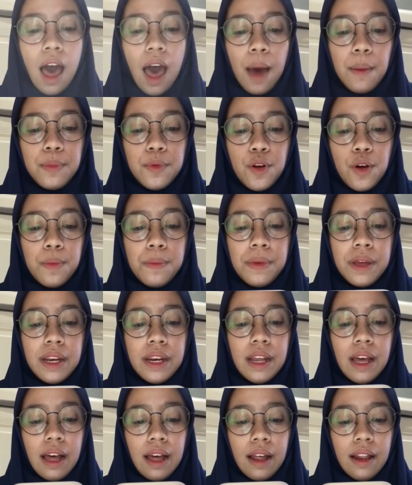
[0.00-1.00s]

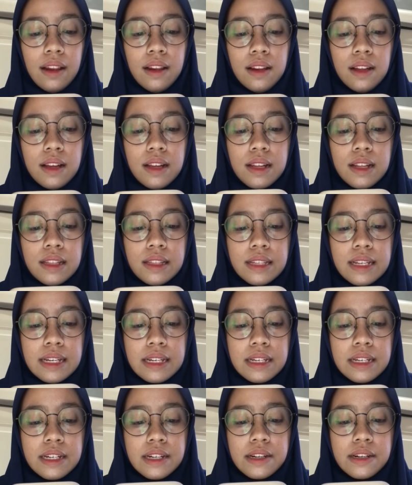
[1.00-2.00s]
Abdominal
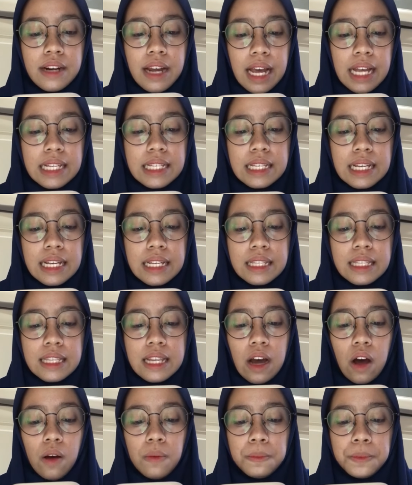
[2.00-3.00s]
tenderness is
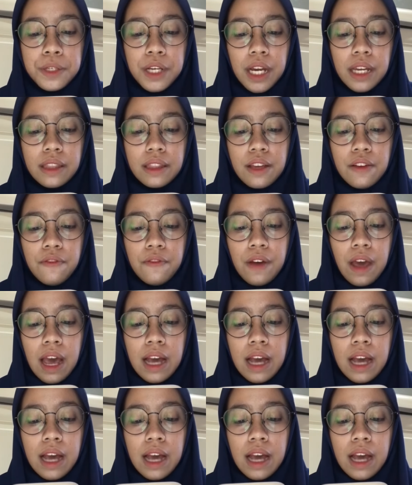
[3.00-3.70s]
the objective